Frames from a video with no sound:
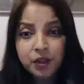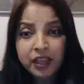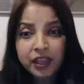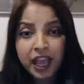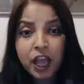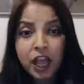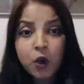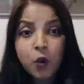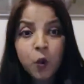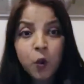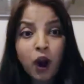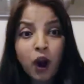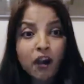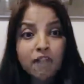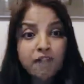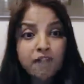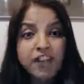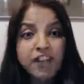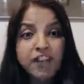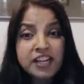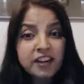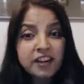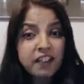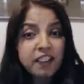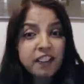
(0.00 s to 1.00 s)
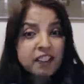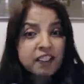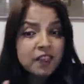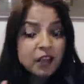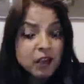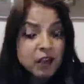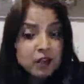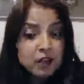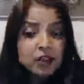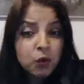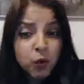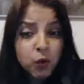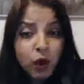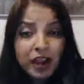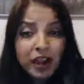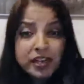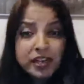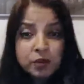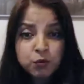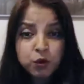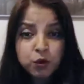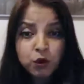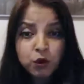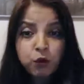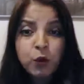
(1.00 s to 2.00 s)
Okay, who are feeding the
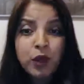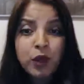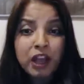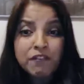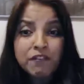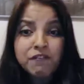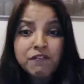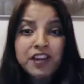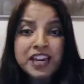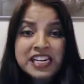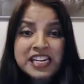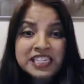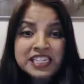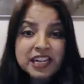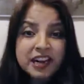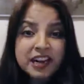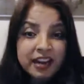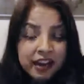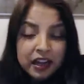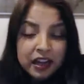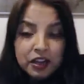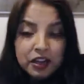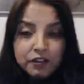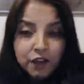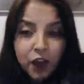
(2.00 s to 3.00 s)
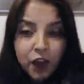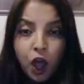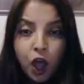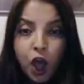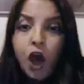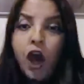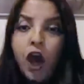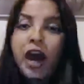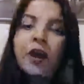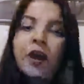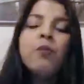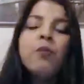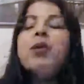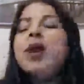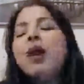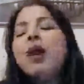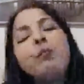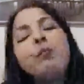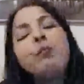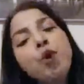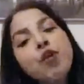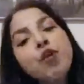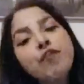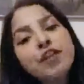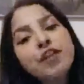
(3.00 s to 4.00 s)
white wolf. We are feeding love, and we are
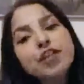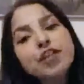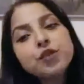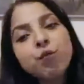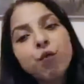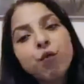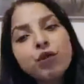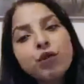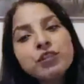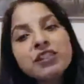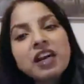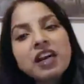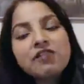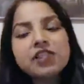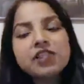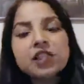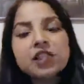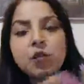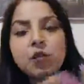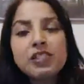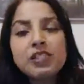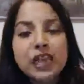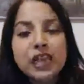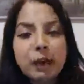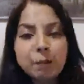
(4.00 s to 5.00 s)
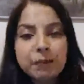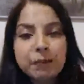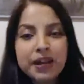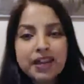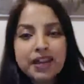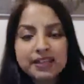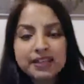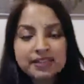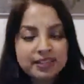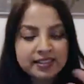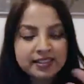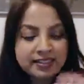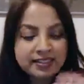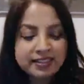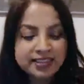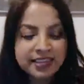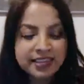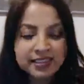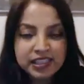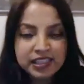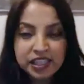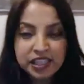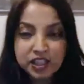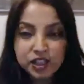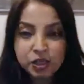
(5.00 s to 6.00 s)
moving towards love. So now what's happening is
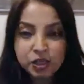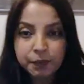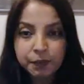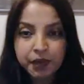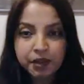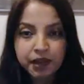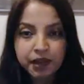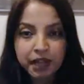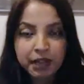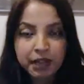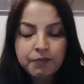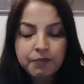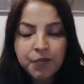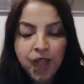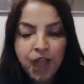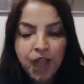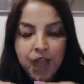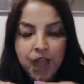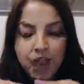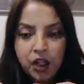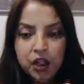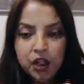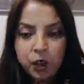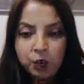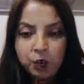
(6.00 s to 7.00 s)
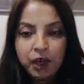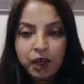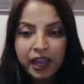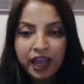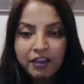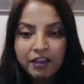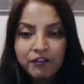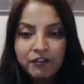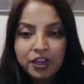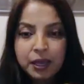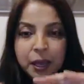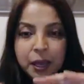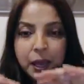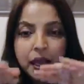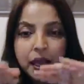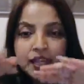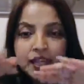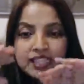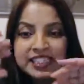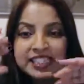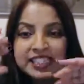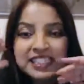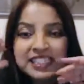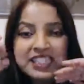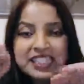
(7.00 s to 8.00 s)
this dichotomy. Okay, so we're having
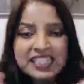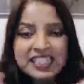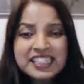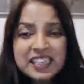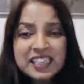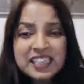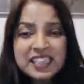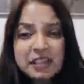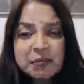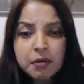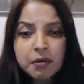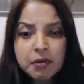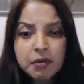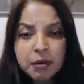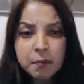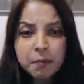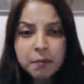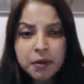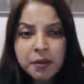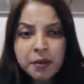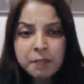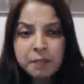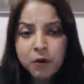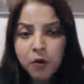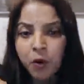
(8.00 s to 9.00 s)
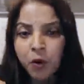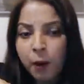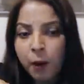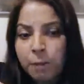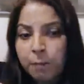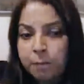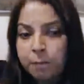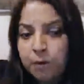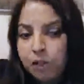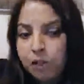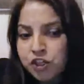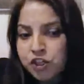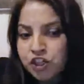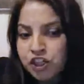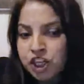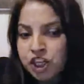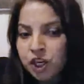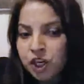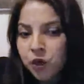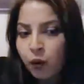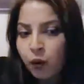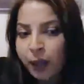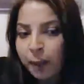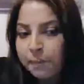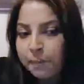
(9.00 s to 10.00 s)
a certain number of people who are
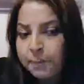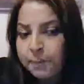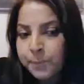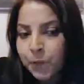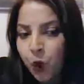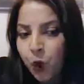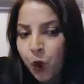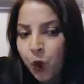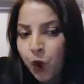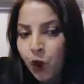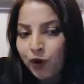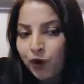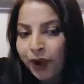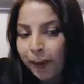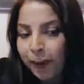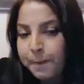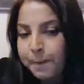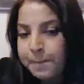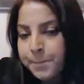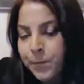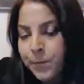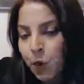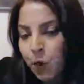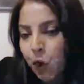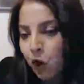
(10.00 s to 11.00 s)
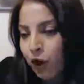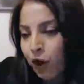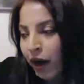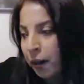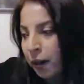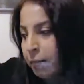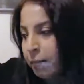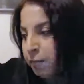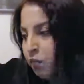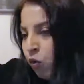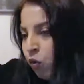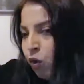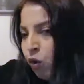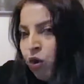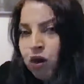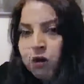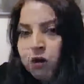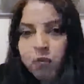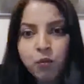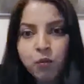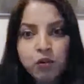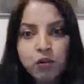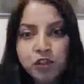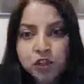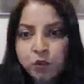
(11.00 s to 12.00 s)
pushing away more and more and more
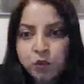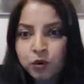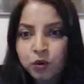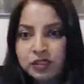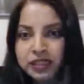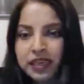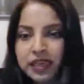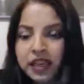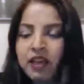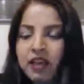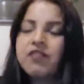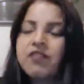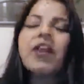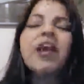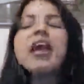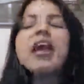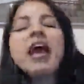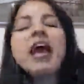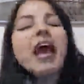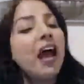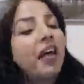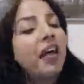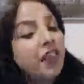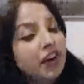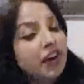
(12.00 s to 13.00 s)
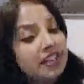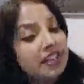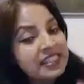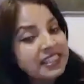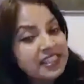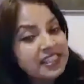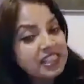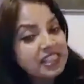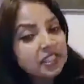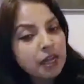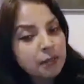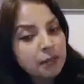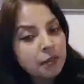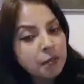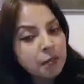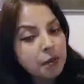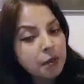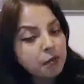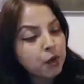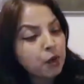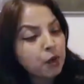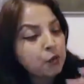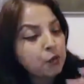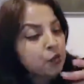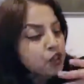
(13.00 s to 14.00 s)
and more towards love, and there are certain type of
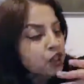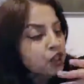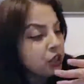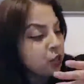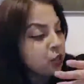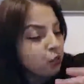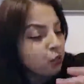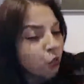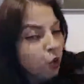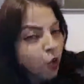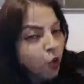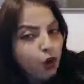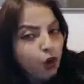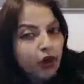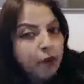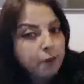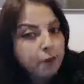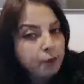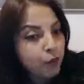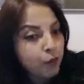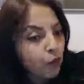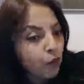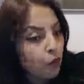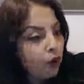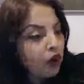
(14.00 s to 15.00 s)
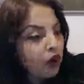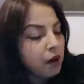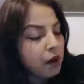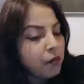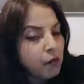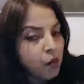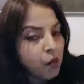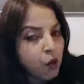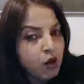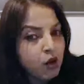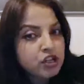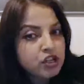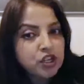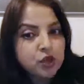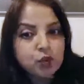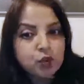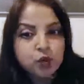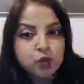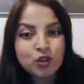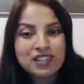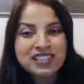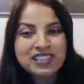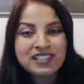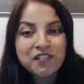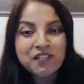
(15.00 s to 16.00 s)
people who are pushing more and more and more
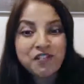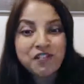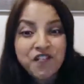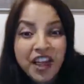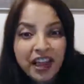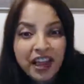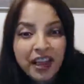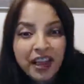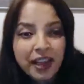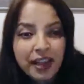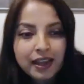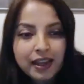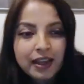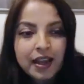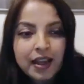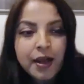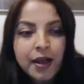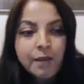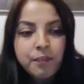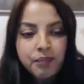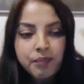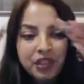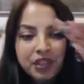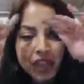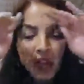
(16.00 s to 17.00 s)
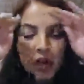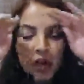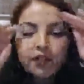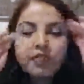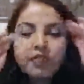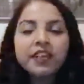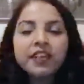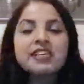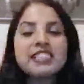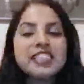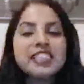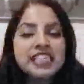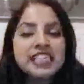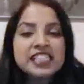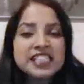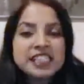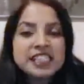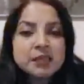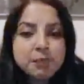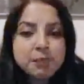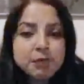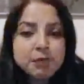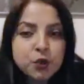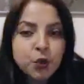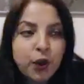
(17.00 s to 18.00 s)
towards fear. Now the
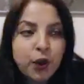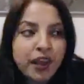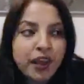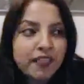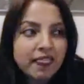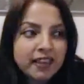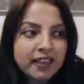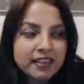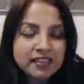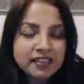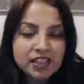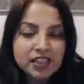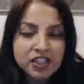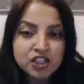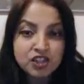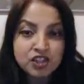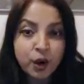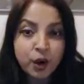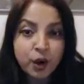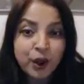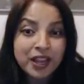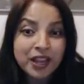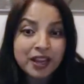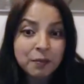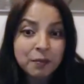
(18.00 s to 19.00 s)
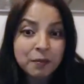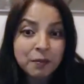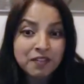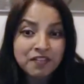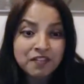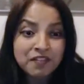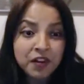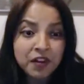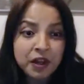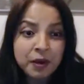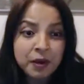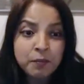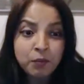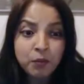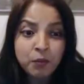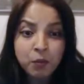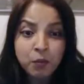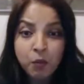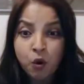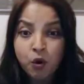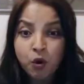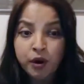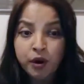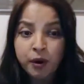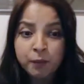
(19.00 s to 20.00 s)
distance between this is growing
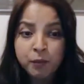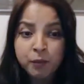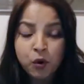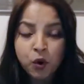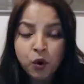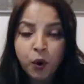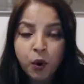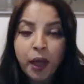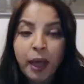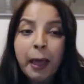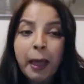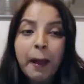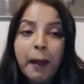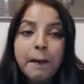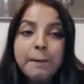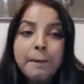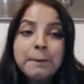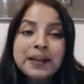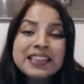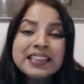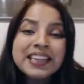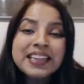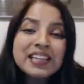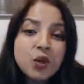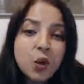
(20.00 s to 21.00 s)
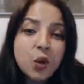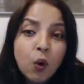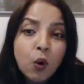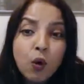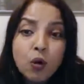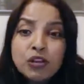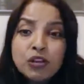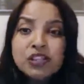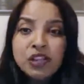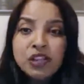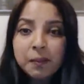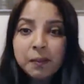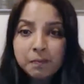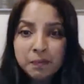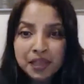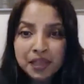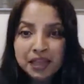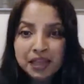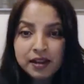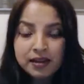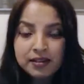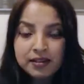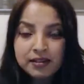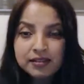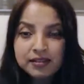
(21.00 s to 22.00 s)
more and more, but this also
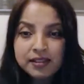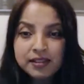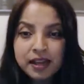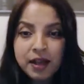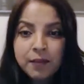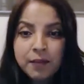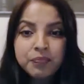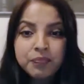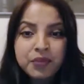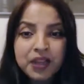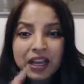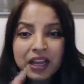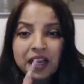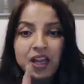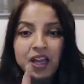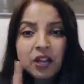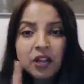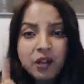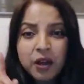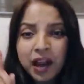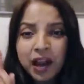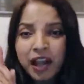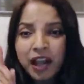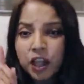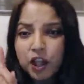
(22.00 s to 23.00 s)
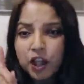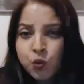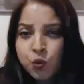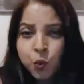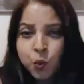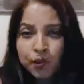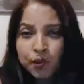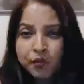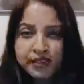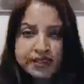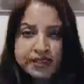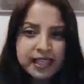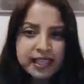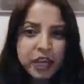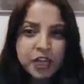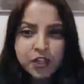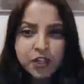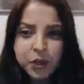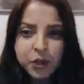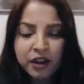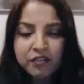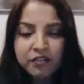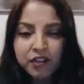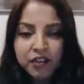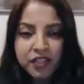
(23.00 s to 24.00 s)
means, how you do one thing is how you
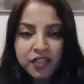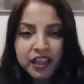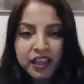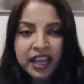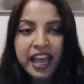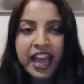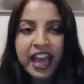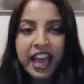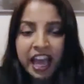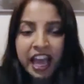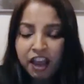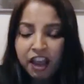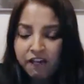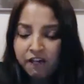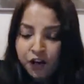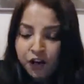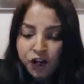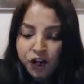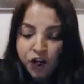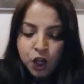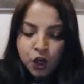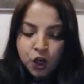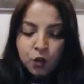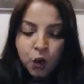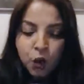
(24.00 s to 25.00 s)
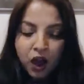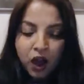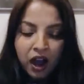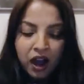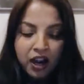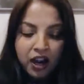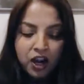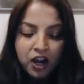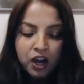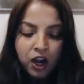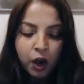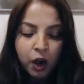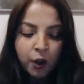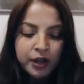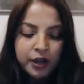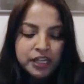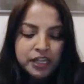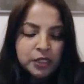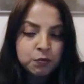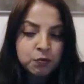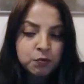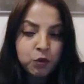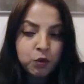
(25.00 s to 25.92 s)
do everything. If you are going